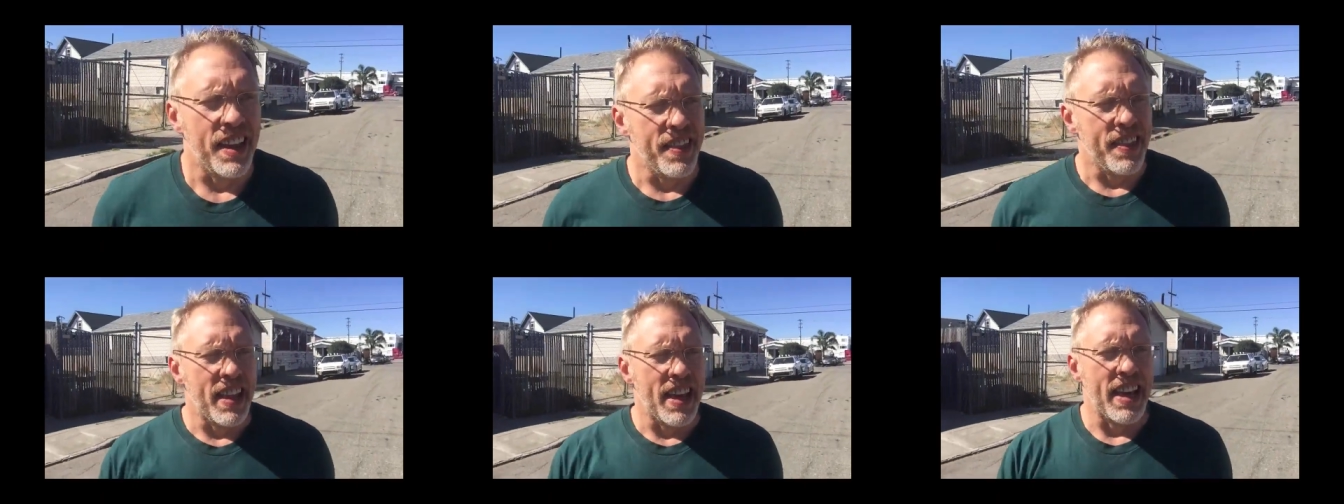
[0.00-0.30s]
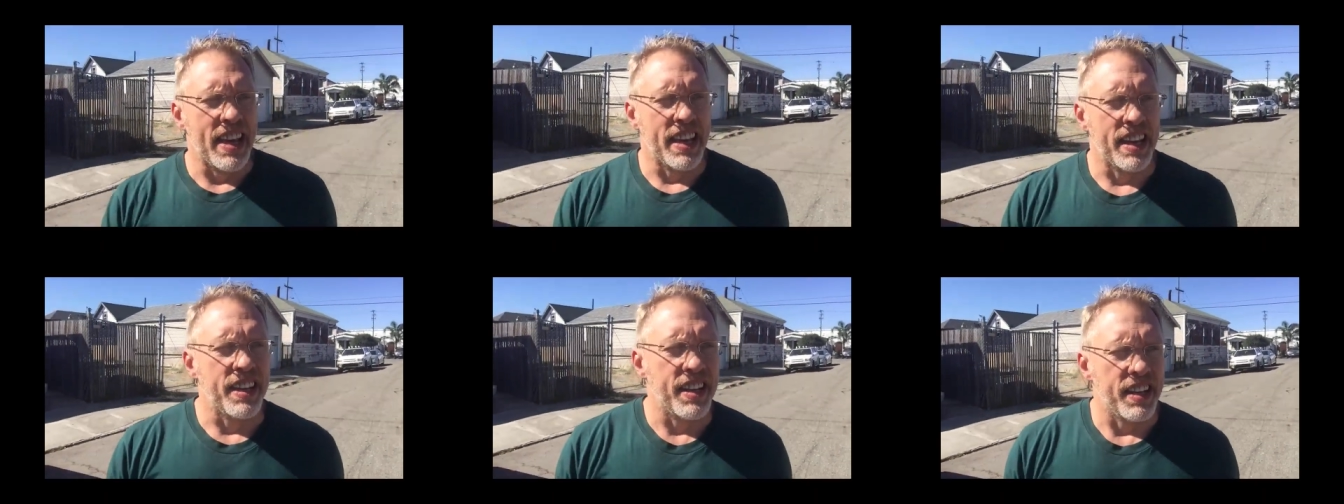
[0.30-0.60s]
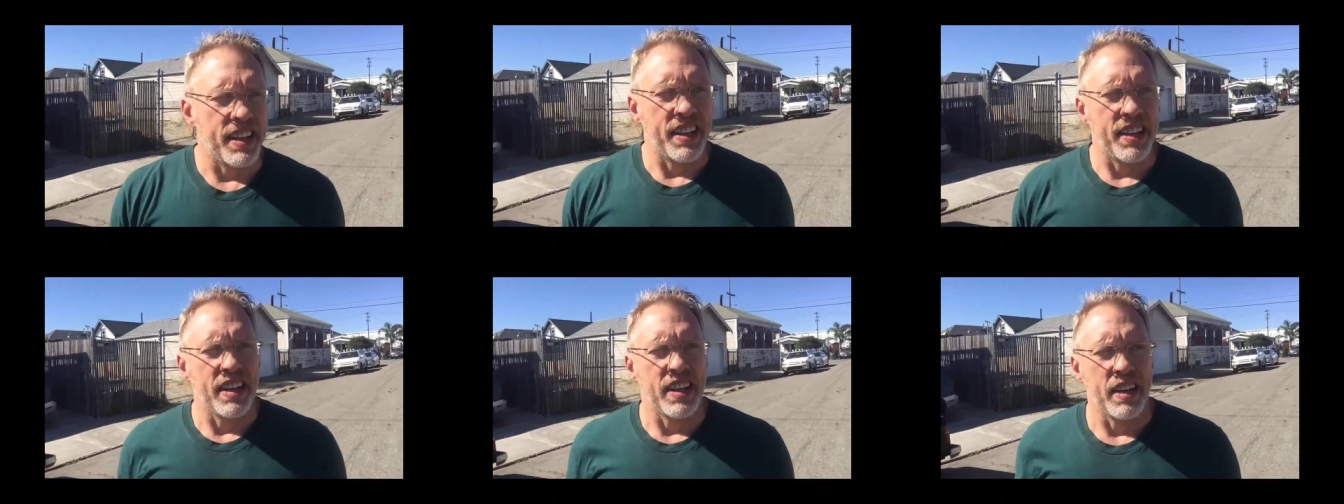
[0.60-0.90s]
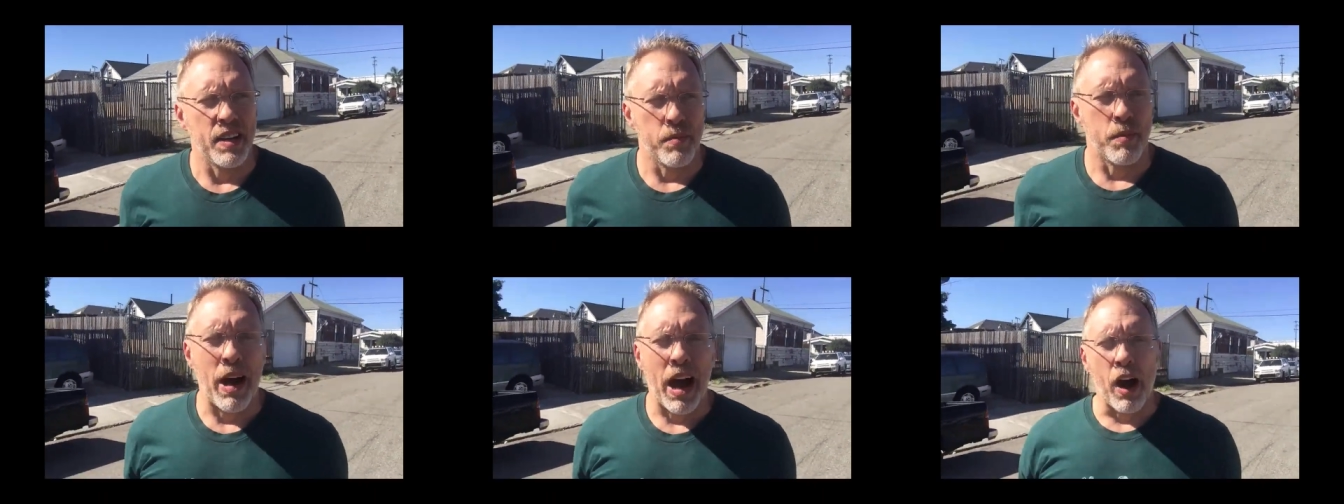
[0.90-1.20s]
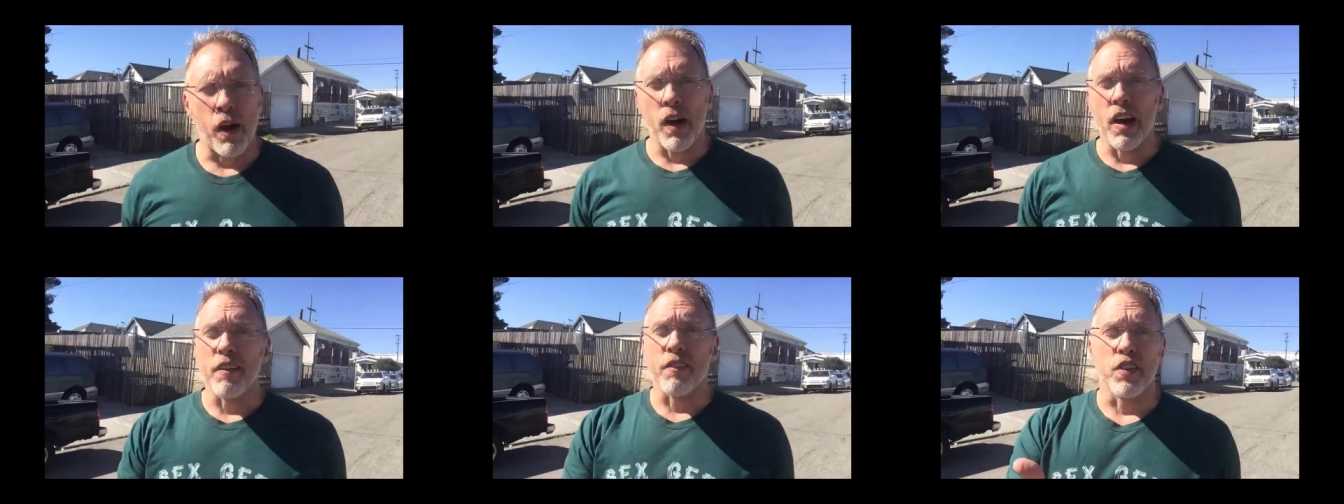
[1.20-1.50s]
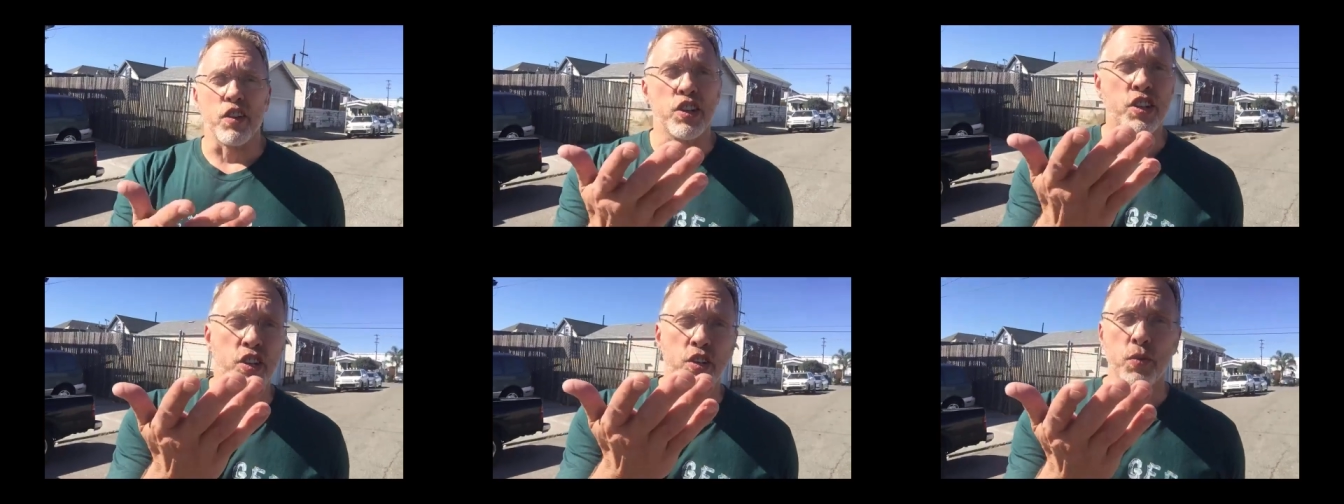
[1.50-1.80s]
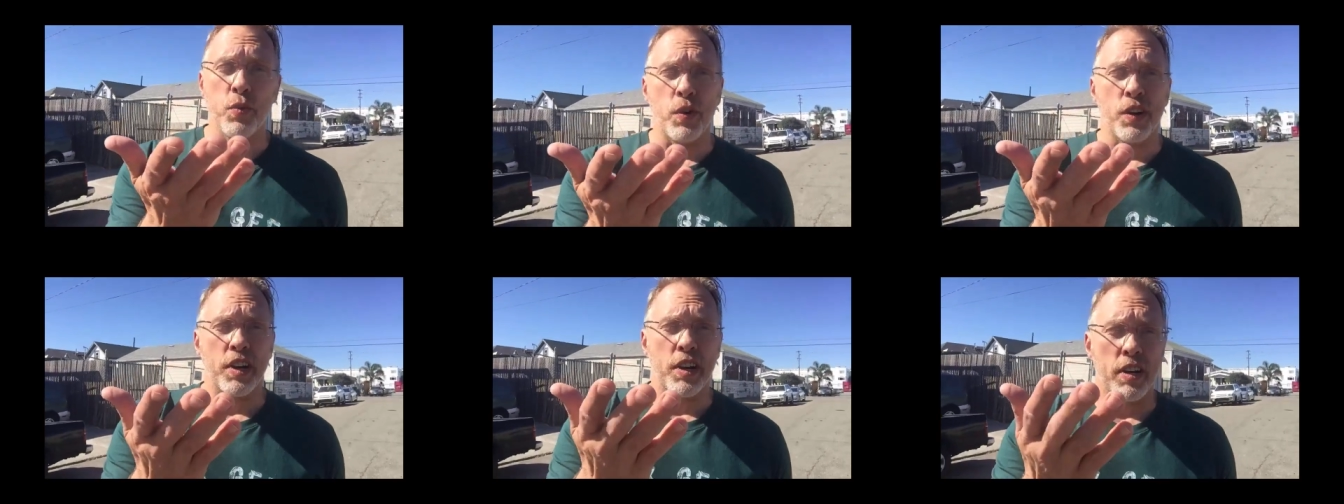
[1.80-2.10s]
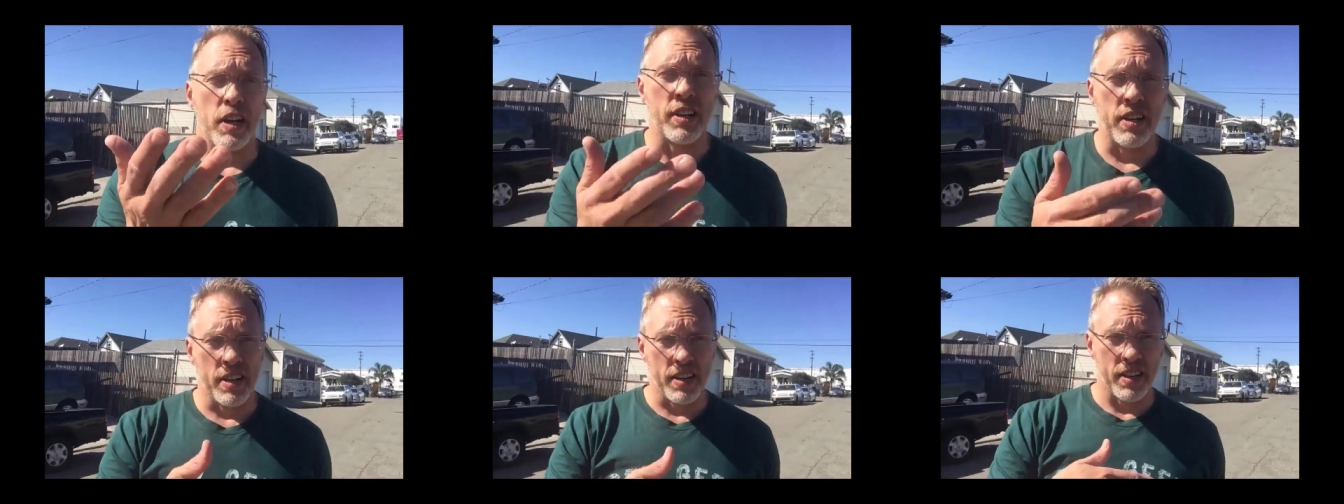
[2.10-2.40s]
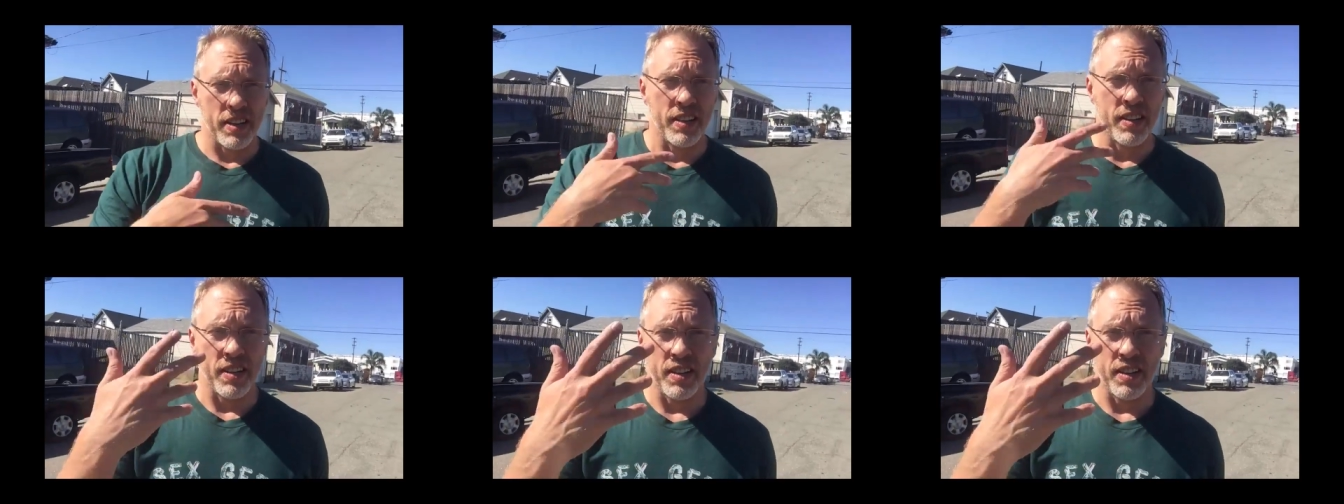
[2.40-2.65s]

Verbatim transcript: And then um, however you want to